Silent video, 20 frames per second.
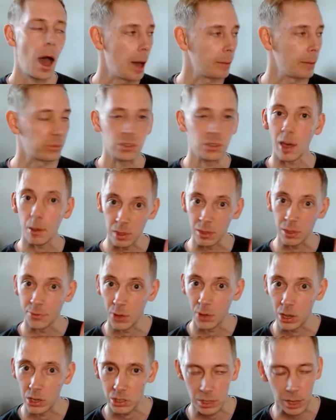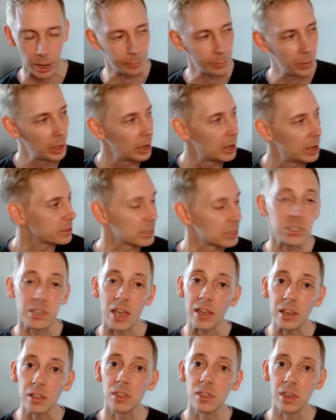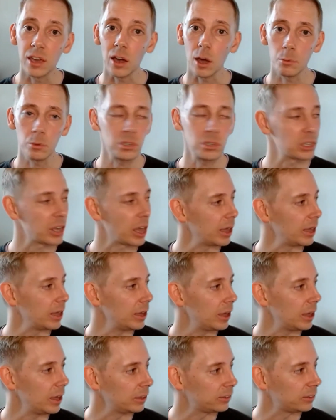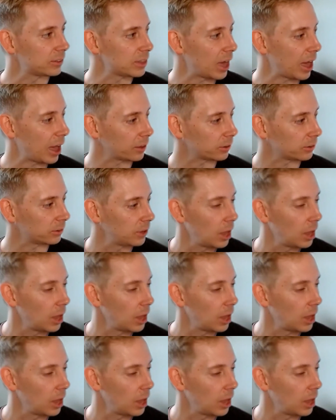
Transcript: So that would be the first thing. The second thing I would say is that